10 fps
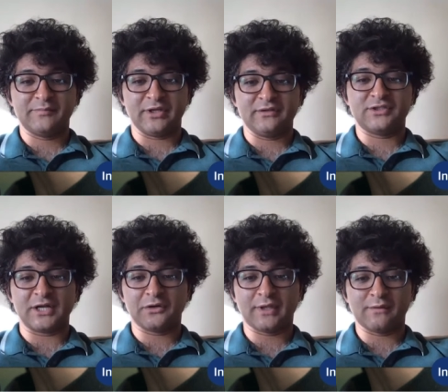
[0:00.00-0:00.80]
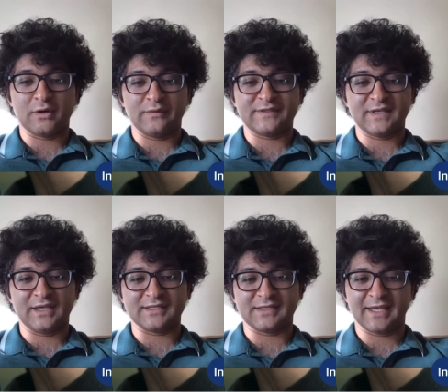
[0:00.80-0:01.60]
but generally what we
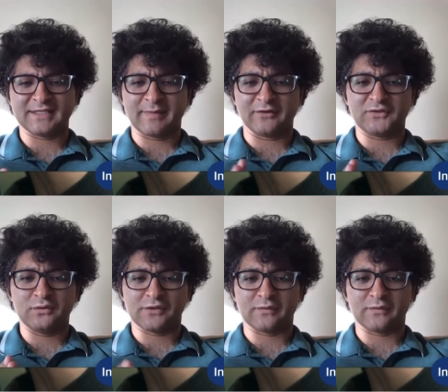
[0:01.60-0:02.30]
see is it takes about 2 to